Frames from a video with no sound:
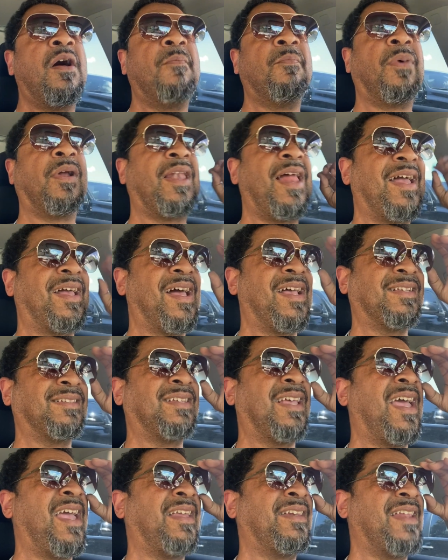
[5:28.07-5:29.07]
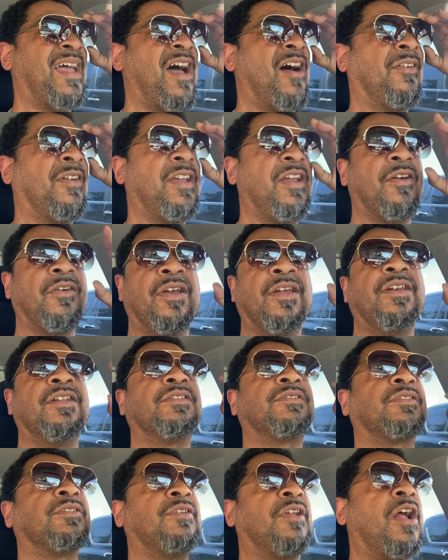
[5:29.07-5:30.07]
But like I say, now here in
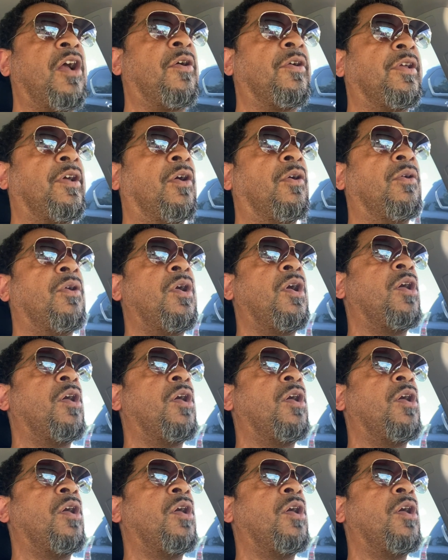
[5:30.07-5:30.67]
this scenario,